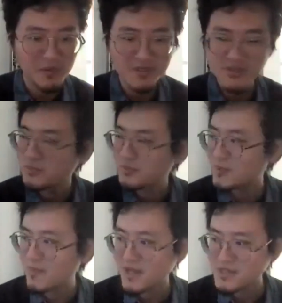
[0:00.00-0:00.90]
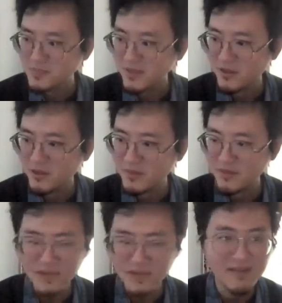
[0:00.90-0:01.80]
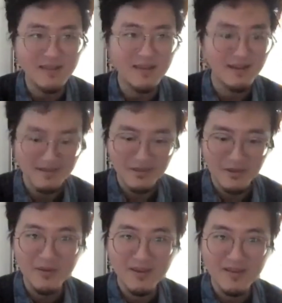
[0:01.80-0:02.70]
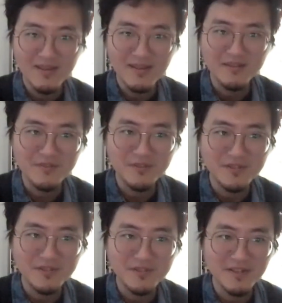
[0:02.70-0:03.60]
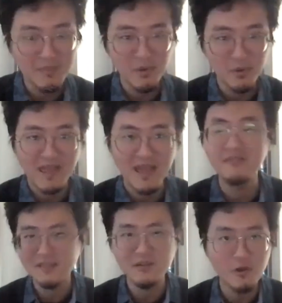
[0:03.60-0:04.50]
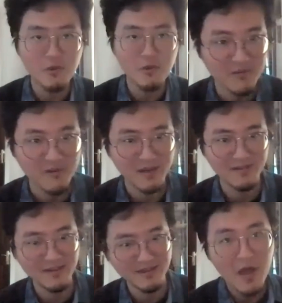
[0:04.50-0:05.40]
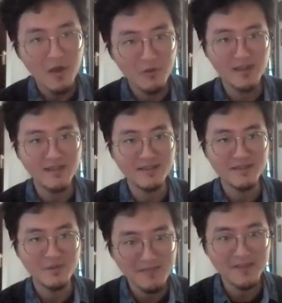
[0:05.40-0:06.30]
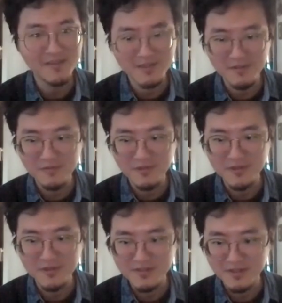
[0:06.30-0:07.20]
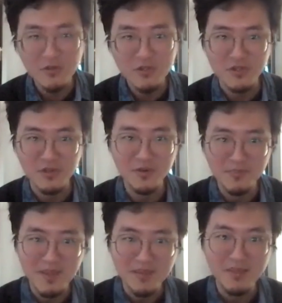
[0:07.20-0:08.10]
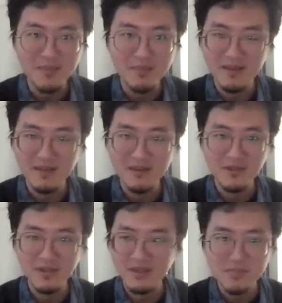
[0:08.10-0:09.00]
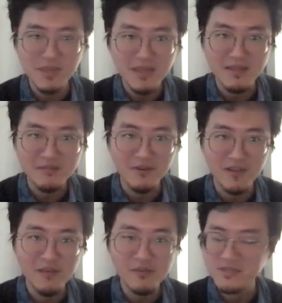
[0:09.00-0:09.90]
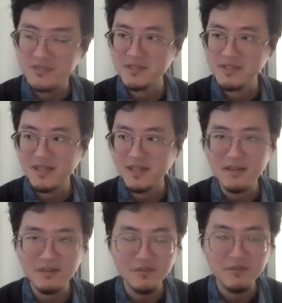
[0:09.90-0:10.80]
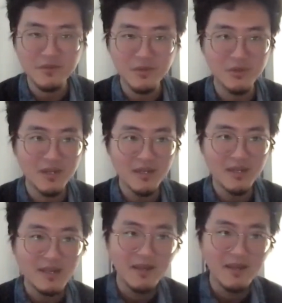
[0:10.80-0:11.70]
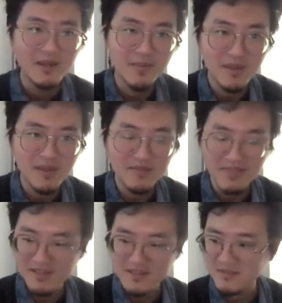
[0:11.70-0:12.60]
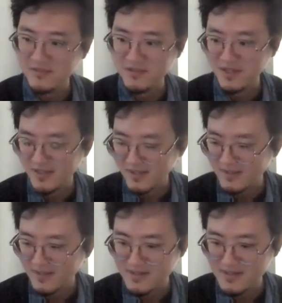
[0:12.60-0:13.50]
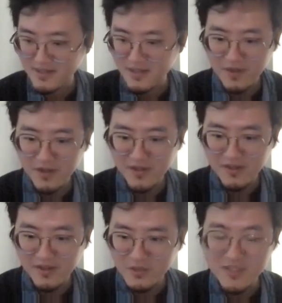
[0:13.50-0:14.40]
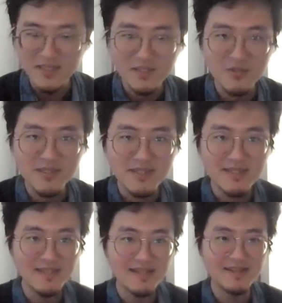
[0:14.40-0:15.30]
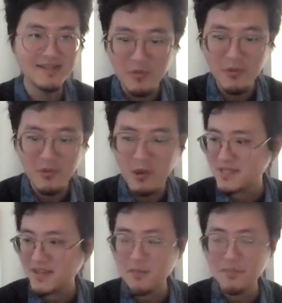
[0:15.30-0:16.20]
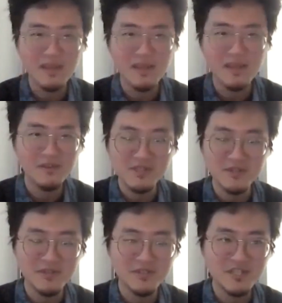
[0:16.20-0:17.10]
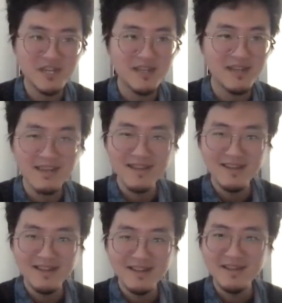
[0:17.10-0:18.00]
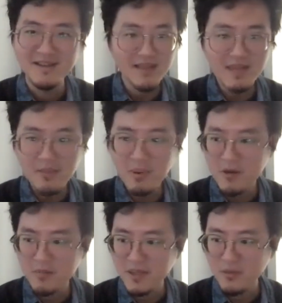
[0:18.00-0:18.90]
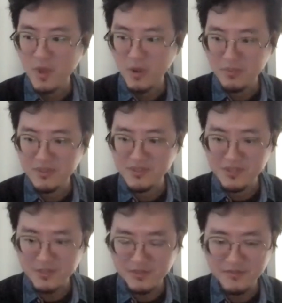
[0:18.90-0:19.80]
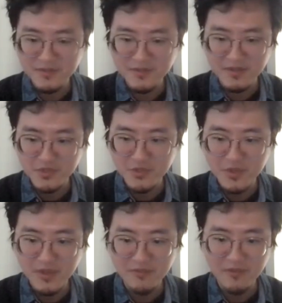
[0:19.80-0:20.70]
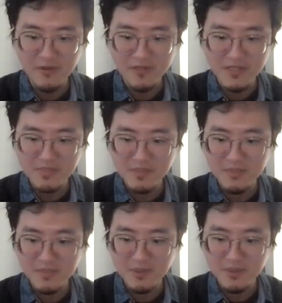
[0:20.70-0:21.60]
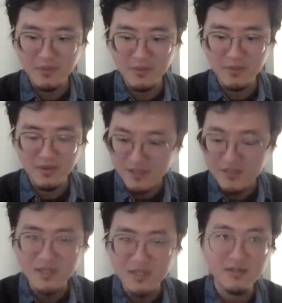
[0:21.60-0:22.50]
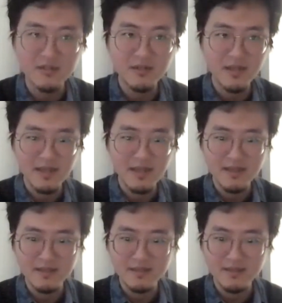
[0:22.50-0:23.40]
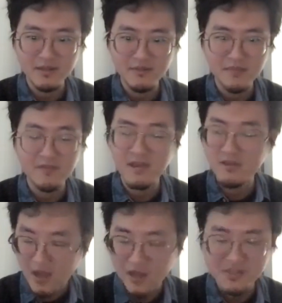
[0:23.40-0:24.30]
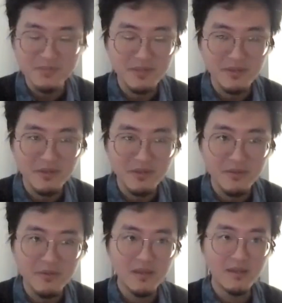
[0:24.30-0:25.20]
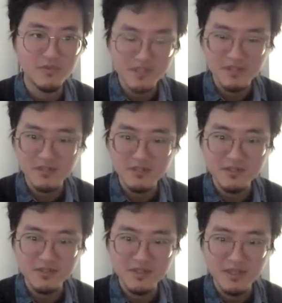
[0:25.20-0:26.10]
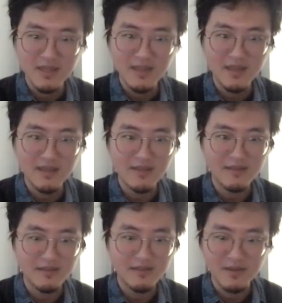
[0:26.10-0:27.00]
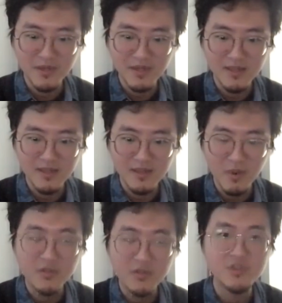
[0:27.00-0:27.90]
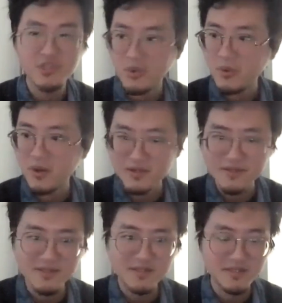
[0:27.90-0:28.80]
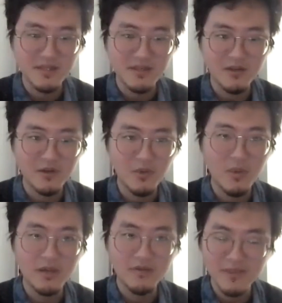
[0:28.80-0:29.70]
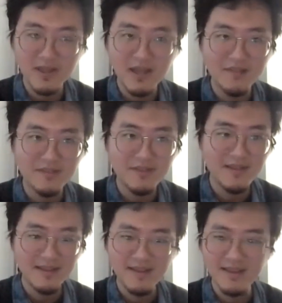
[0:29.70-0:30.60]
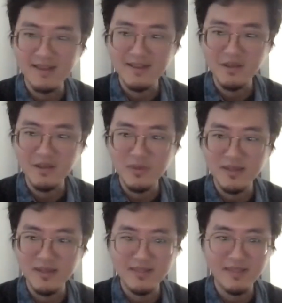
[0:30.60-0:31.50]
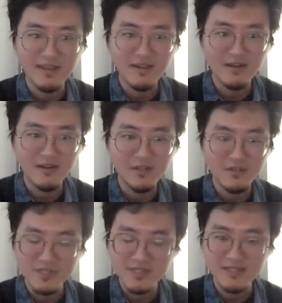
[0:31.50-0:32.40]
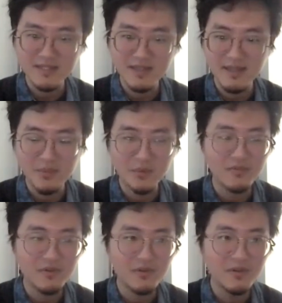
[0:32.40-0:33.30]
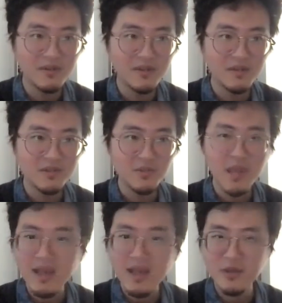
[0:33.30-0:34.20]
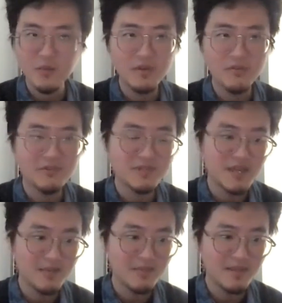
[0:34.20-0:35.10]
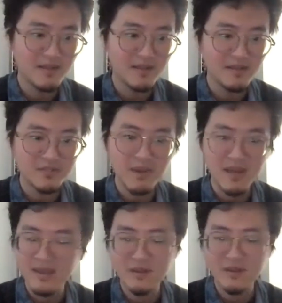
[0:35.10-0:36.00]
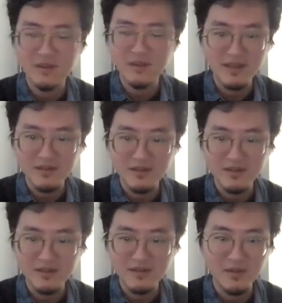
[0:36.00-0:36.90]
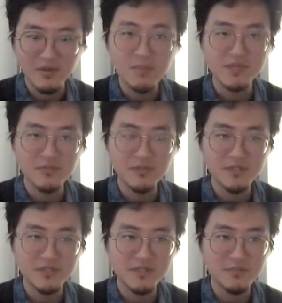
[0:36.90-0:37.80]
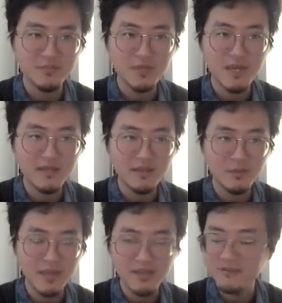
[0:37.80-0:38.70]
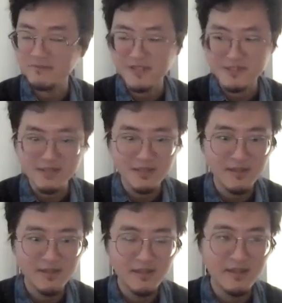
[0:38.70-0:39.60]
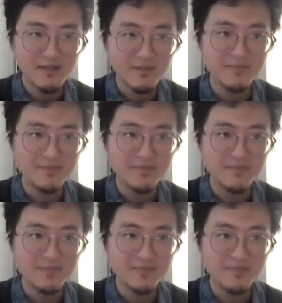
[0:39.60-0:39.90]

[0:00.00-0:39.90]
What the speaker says: Almost remind me a little bit of India, how different people with ethnical background, not only having different culture maybe, but also speaking different languages and eating different food and doing things differently. That's very interesting to see. You almost cannot believe you're still in China. And that part being well preserved, you do have all these people respecting each other and being very hospitable to visitors and really wanted to show us their way of life and what they think are interesting and beautiful. So we had a really wonderful time in Jingmai and all the other tea-producing regions in Yunnan that we ended up visiting.